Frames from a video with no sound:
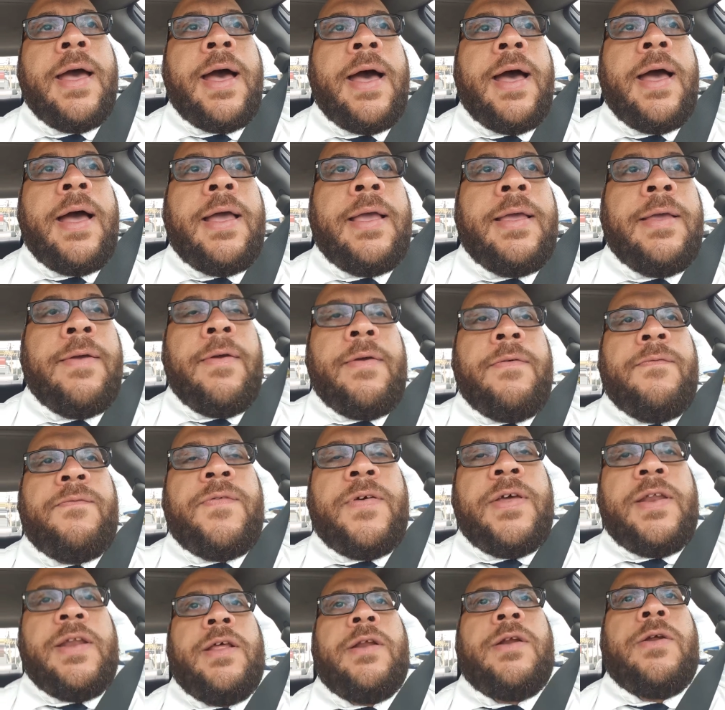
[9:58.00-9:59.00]

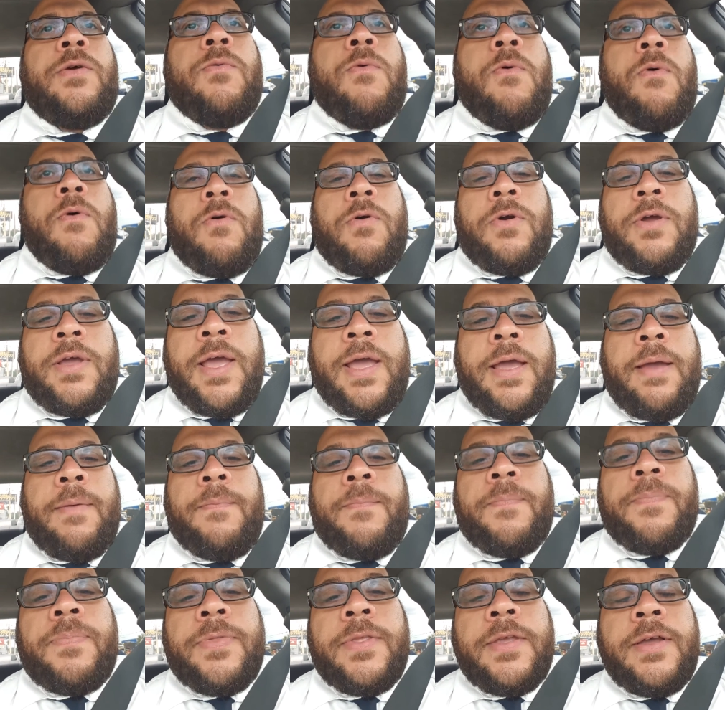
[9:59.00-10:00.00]
Infinity War game.
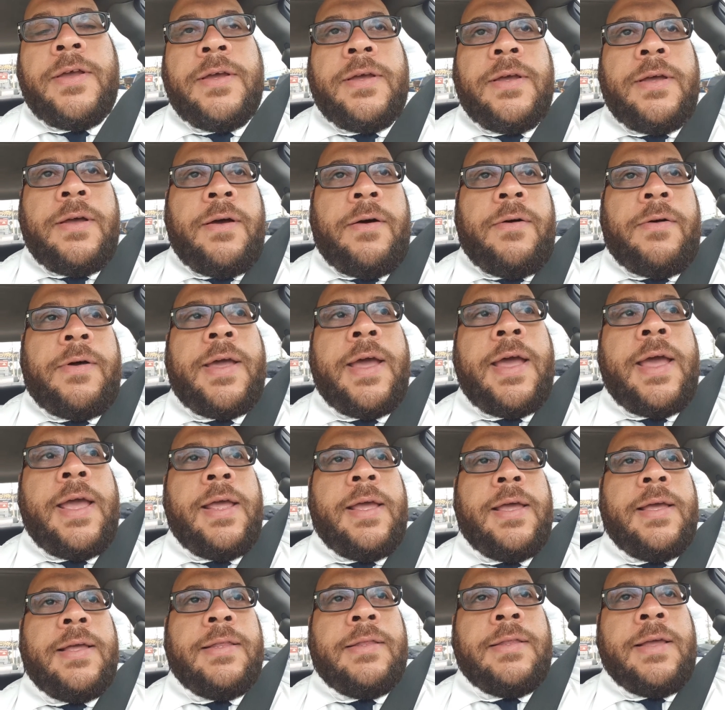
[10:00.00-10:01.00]

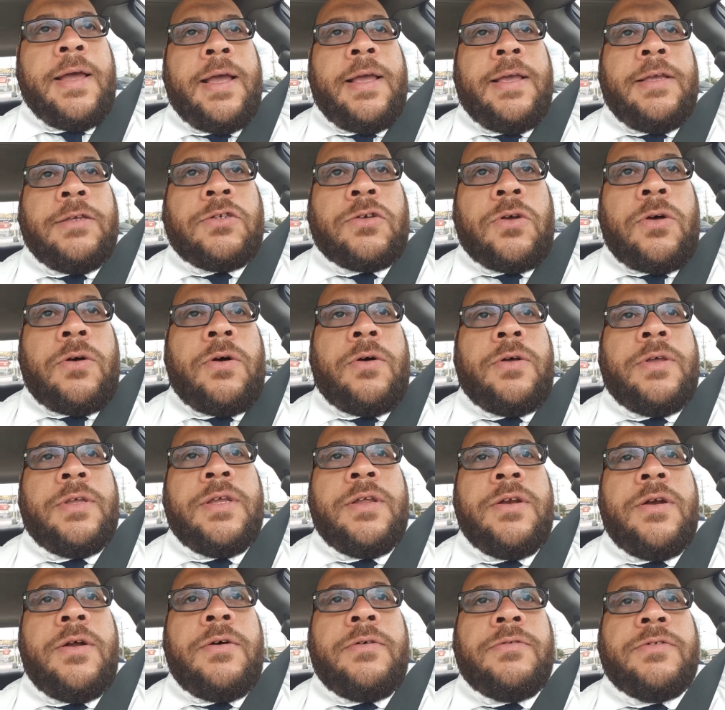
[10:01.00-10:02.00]
Okay, there is,
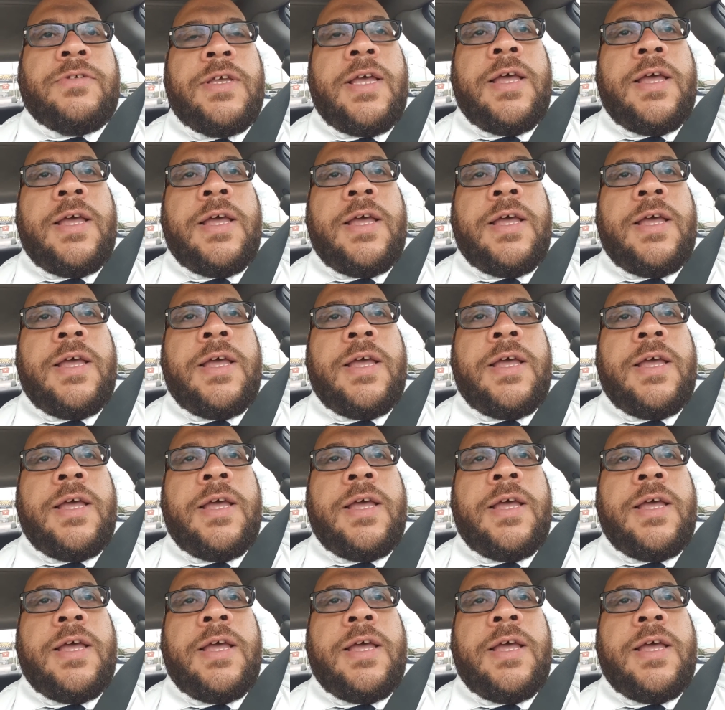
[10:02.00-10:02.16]
you know what I'm